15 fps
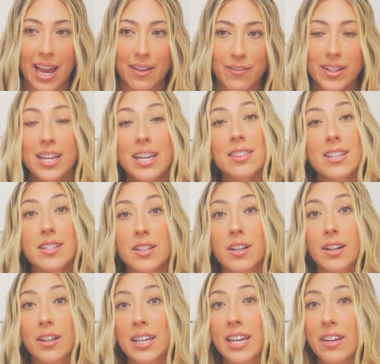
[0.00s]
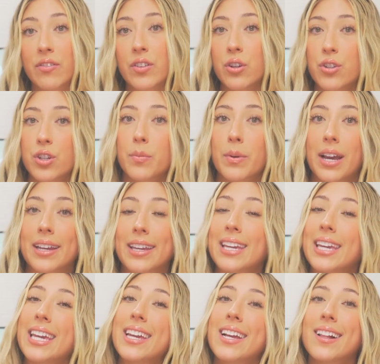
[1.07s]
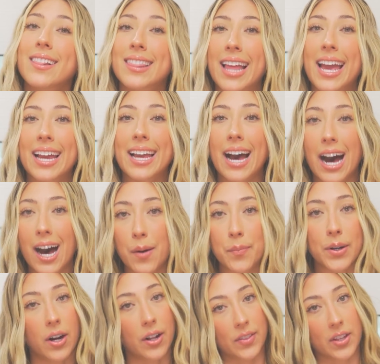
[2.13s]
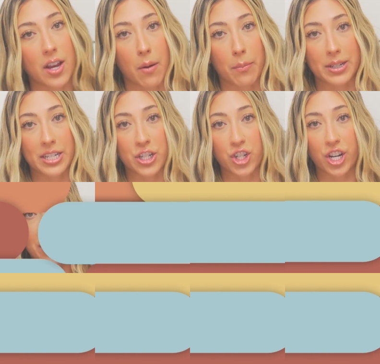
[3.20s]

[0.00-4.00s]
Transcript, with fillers: I feel like this could give YouTube a key leg up on the competition.